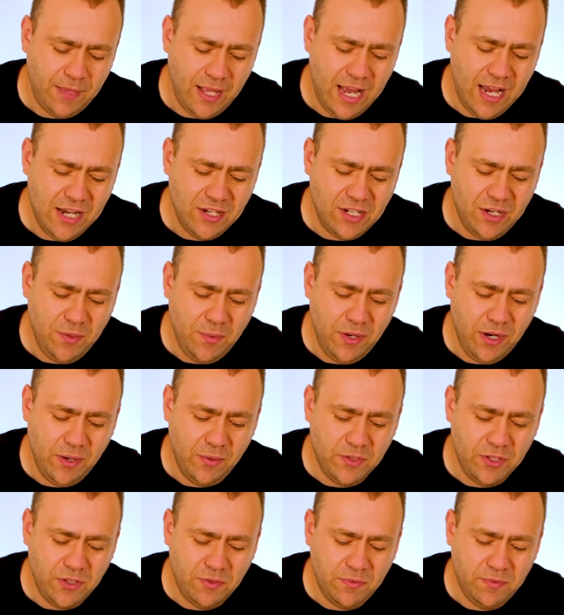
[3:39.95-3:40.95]
actually when I
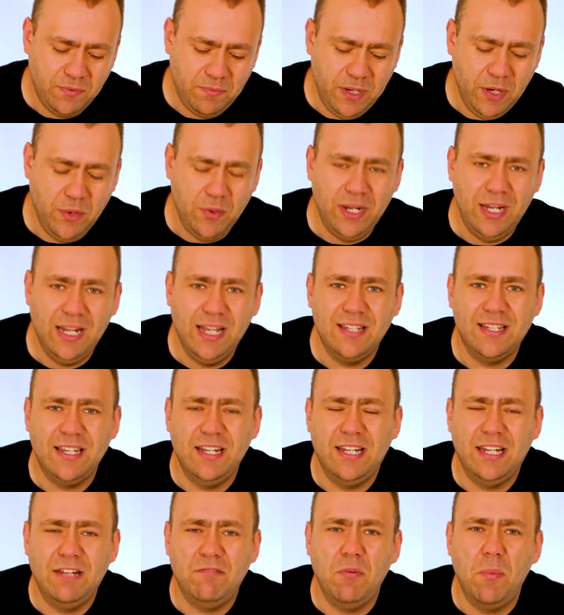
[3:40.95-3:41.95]
was building this
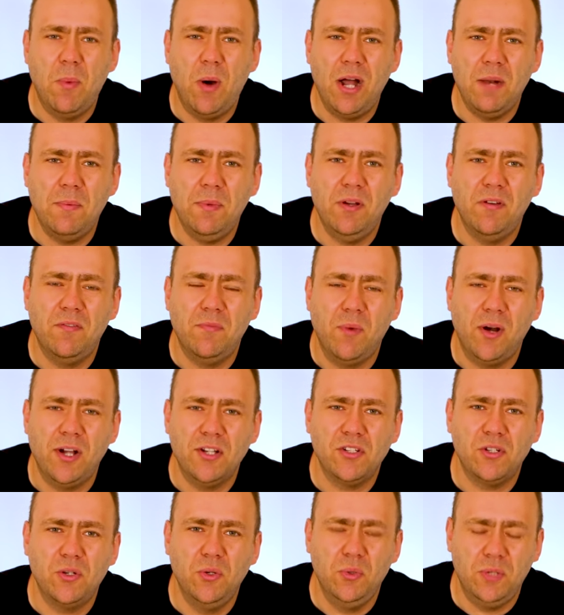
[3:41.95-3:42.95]
it did remind me of my
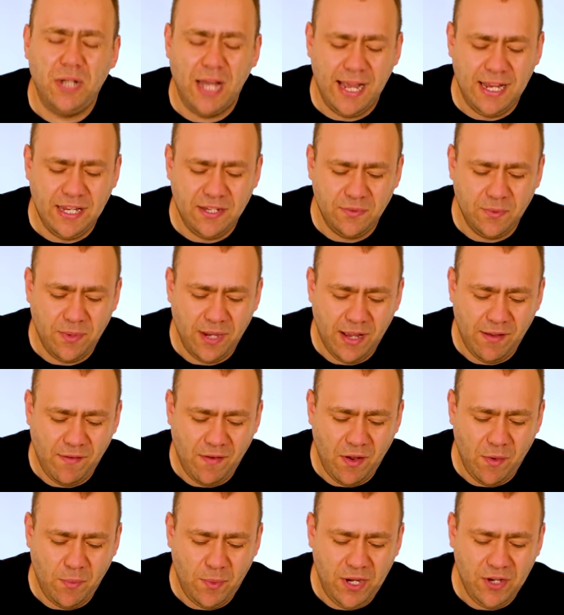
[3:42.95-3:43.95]
school days
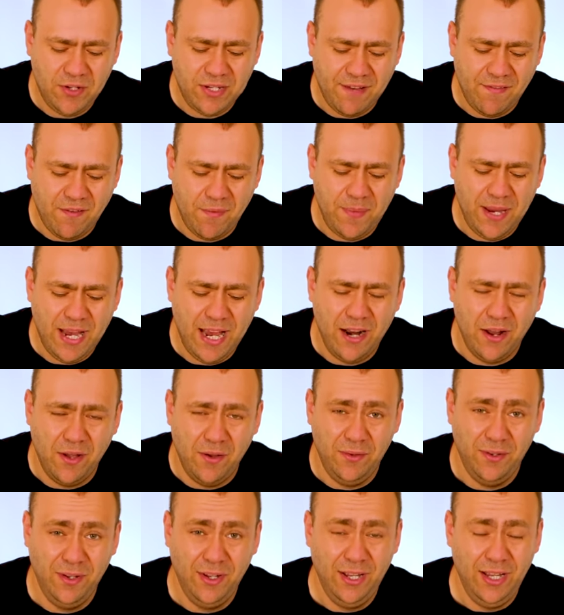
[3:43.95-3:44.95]
where uh, we used to have a
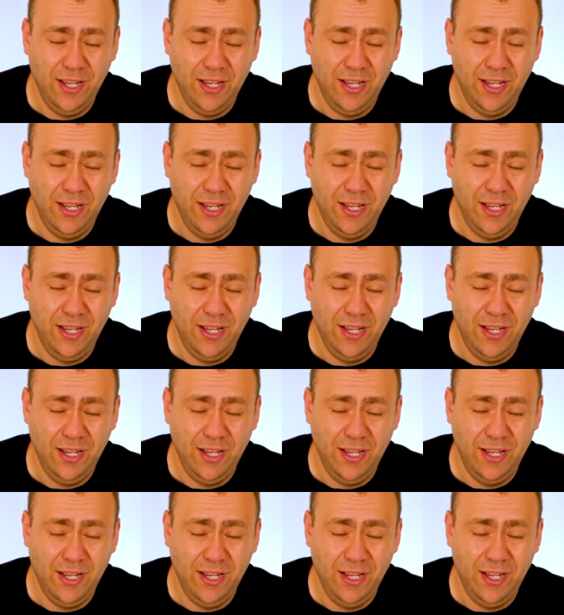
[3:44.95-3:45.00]
piano